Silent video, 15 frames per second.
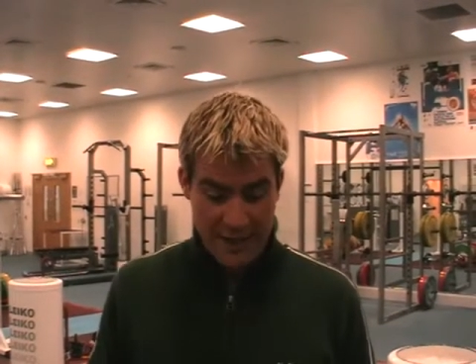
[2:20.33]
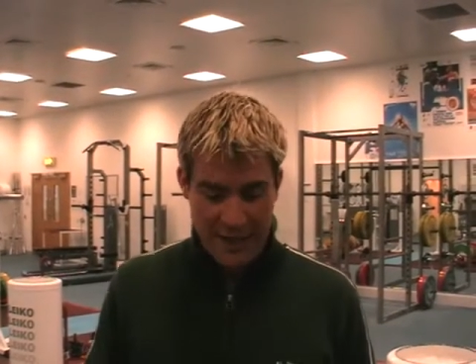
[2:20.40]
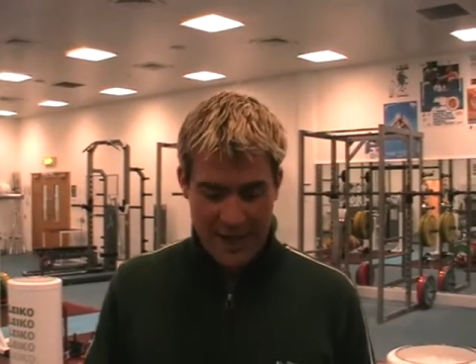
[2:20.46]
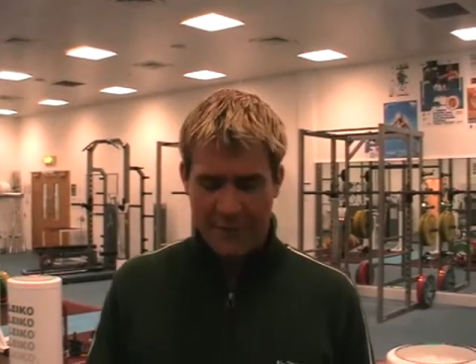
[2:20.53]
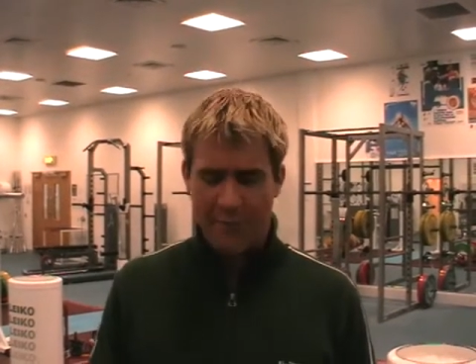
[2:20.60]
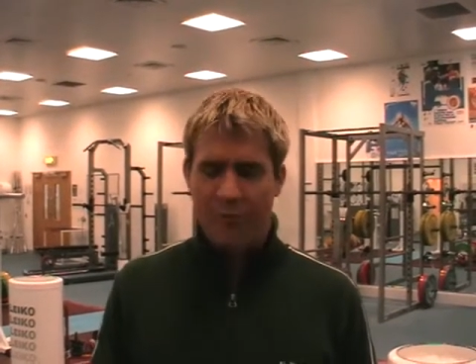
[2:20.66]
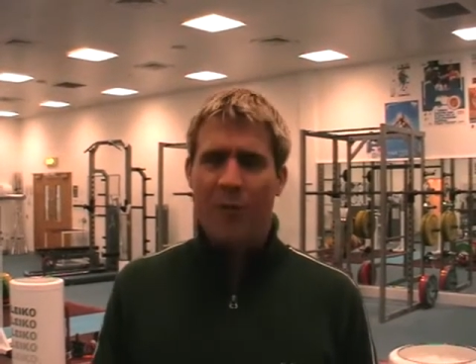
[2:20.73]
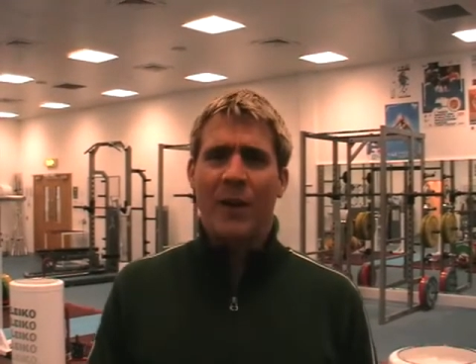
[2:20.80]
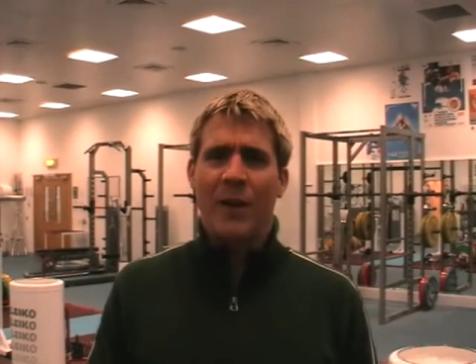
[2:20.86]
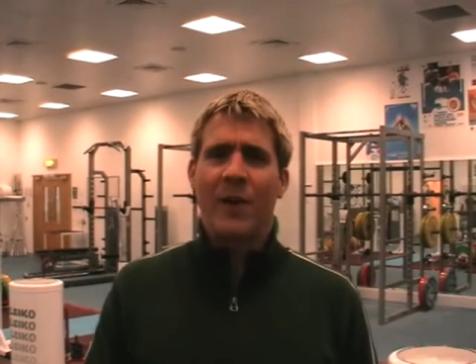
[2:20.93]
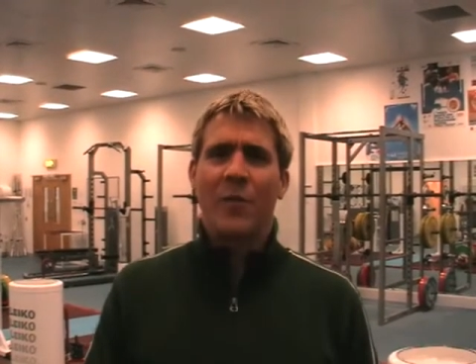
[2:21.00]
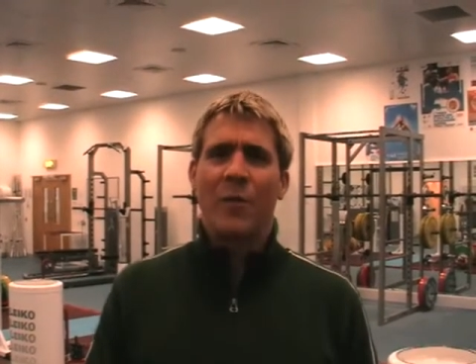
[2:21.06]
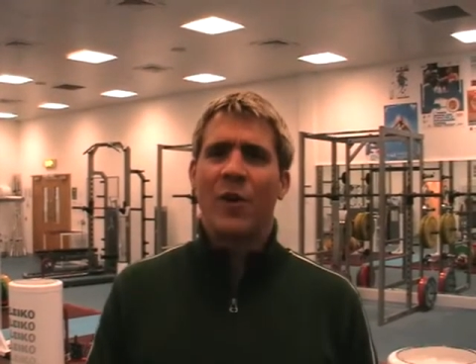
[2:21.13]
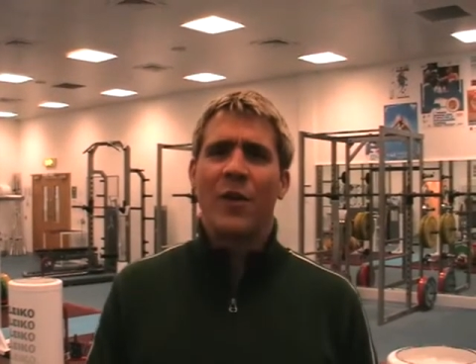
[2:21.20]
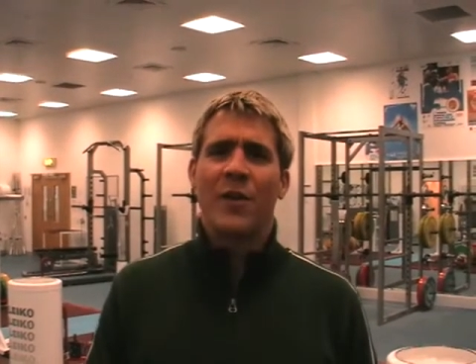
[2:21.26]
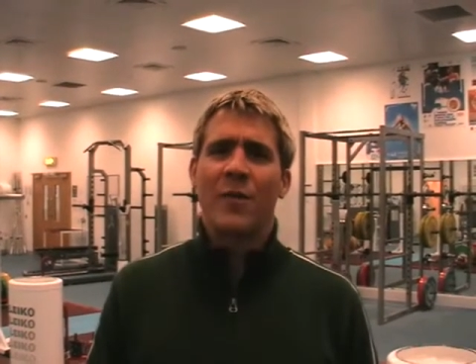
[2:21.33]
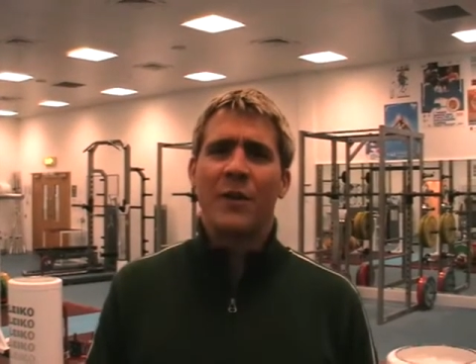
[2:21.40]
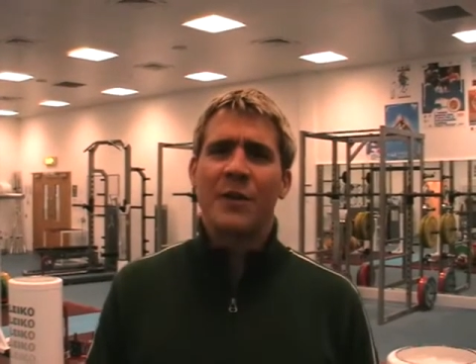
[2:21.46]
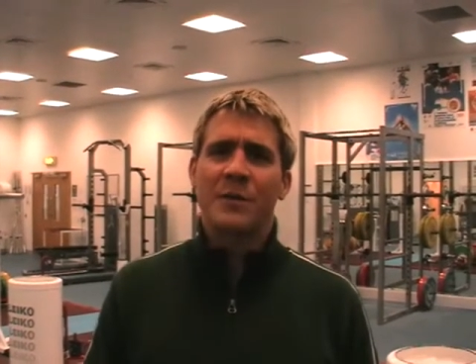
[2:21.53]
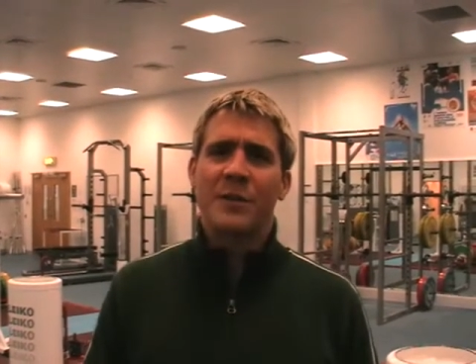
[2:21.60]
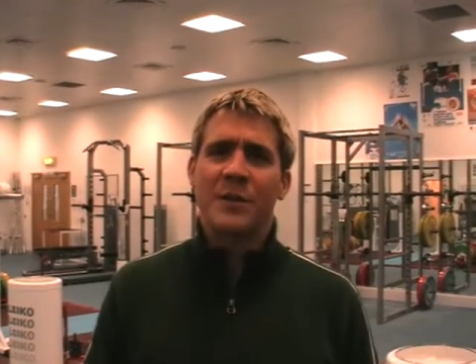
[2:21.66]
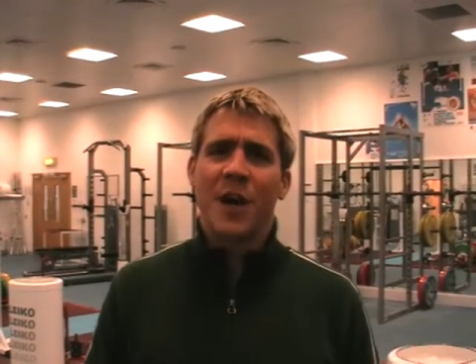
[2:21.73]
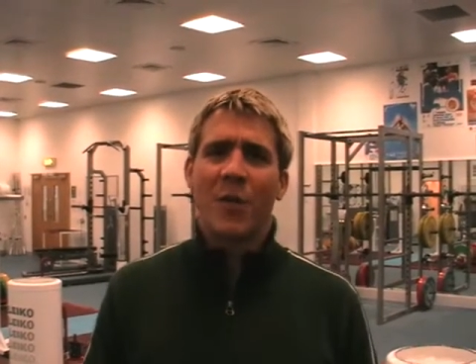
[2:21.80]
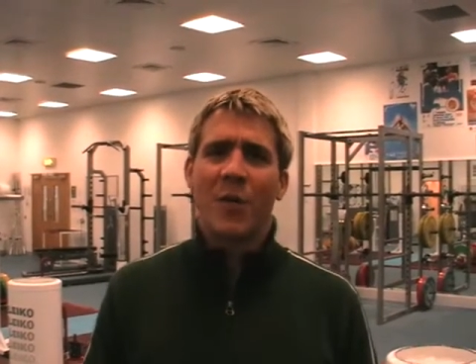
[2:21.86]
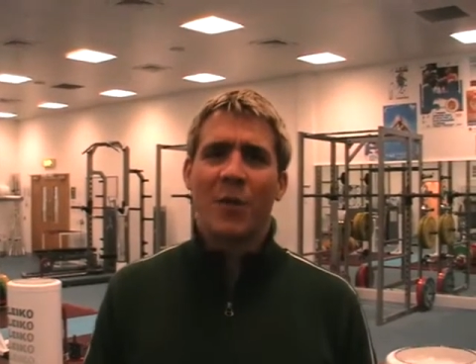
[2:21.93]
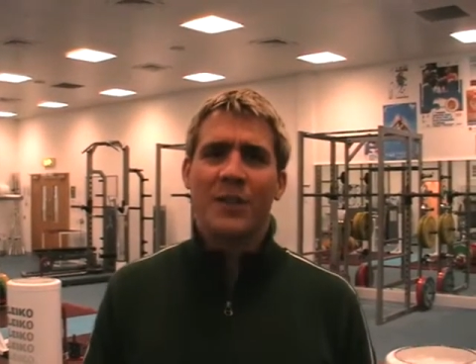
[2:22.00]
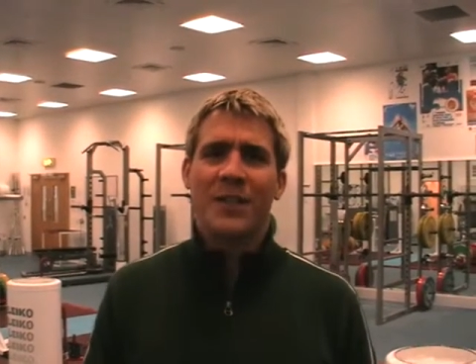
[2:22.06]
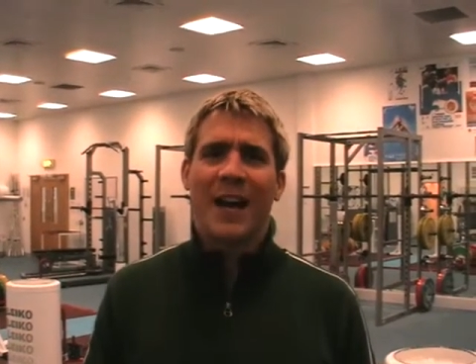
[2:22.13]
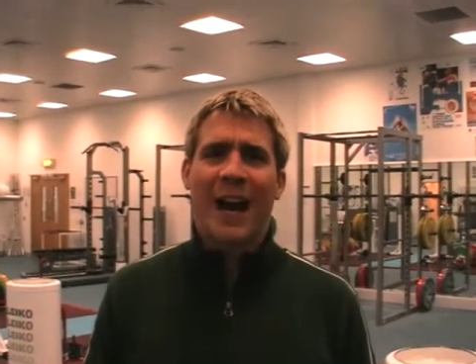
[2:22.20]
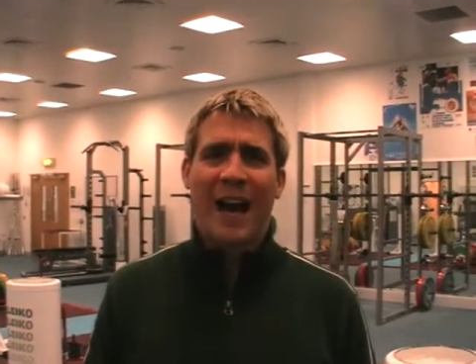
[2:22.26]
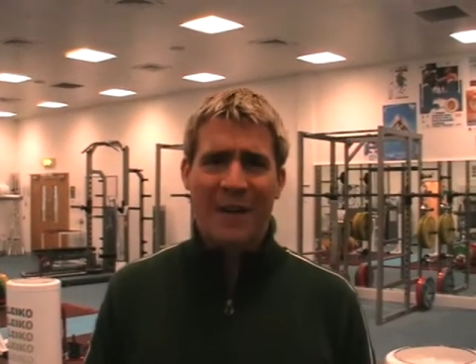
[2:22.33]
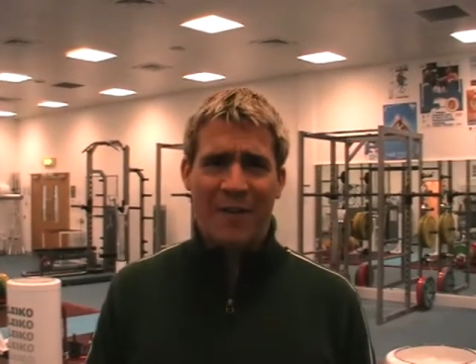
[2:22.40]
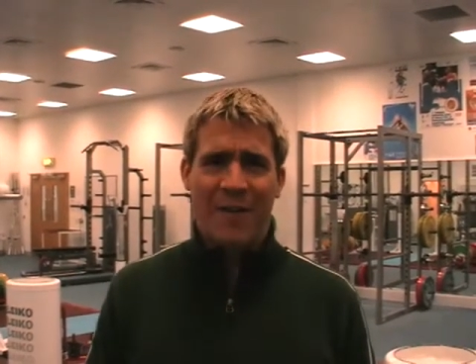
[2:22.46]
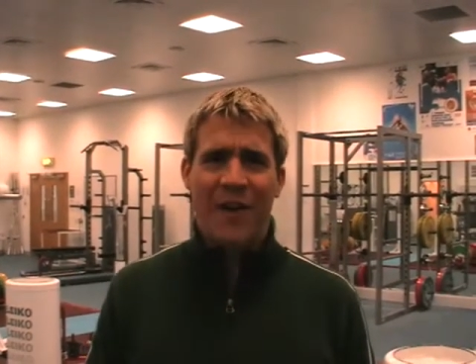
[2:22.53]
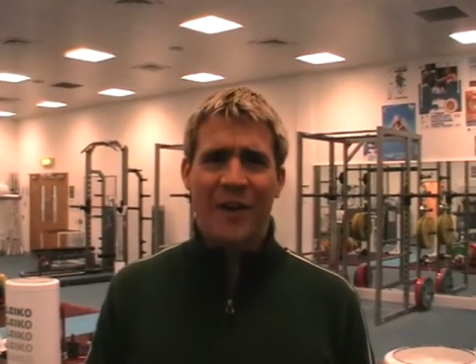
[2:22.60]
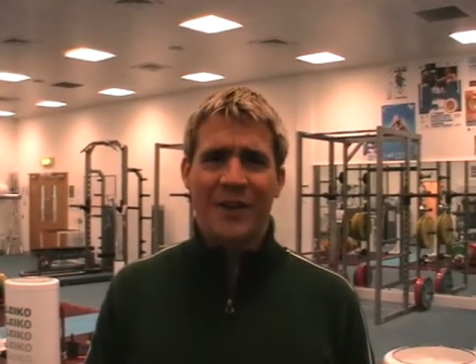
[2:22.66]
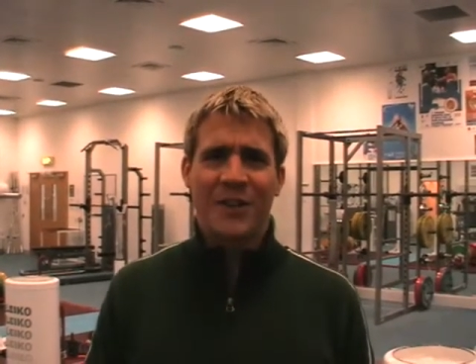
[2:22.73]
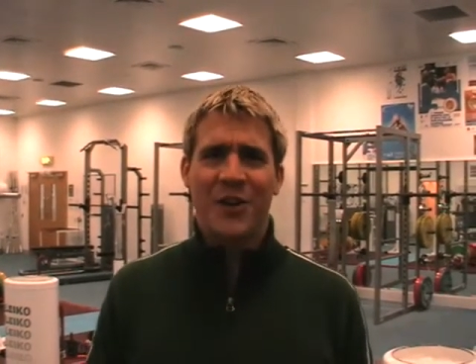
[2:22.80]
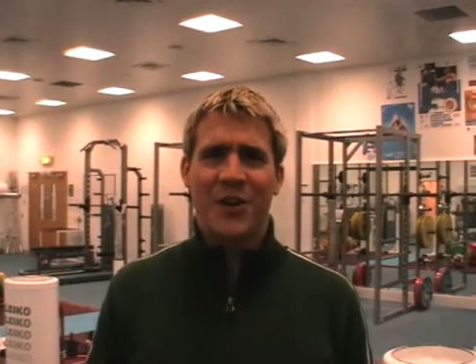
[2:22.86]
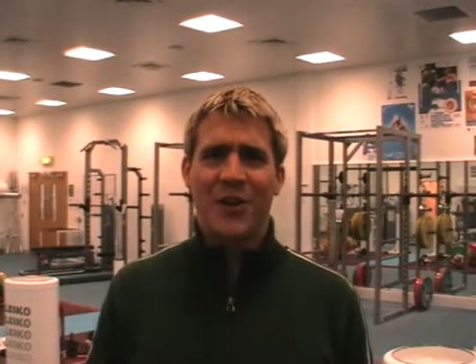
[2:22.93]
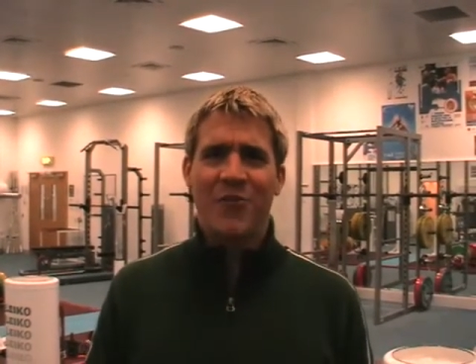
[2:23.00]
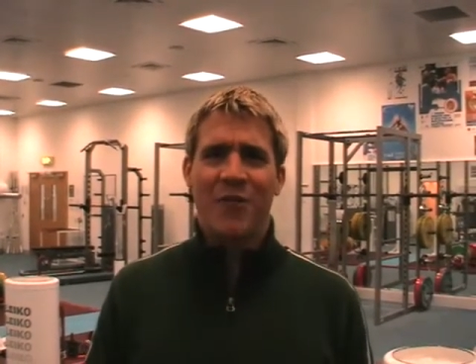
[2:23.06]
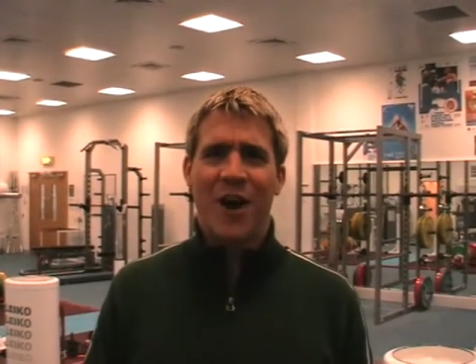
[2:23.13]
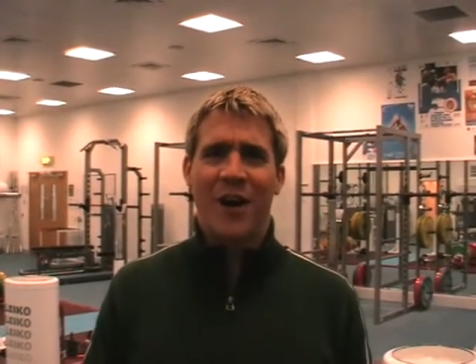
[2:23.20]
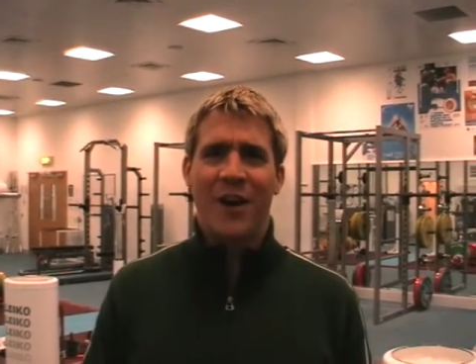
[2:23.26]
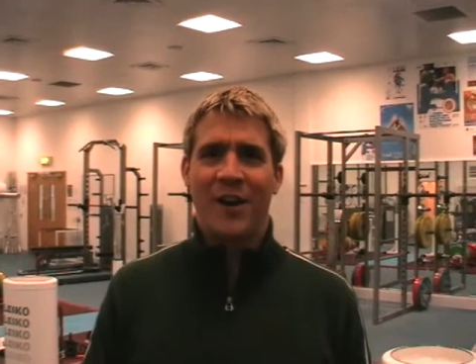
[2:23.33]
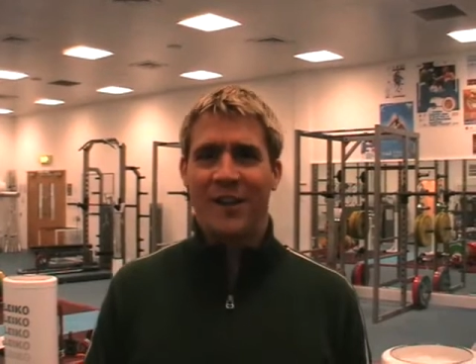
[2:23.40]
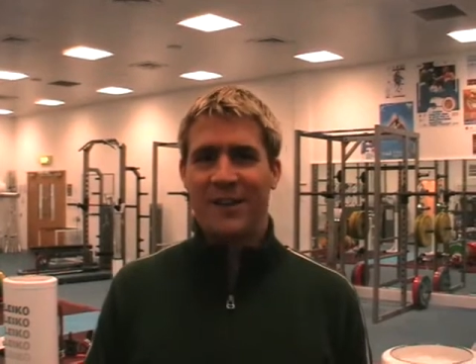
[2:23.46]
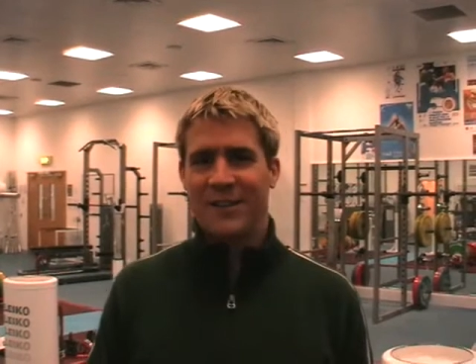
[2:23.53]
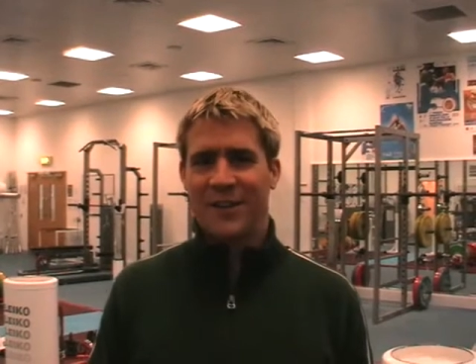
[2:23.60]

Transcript: and probably one of the most bizarre ones, how fast can you run?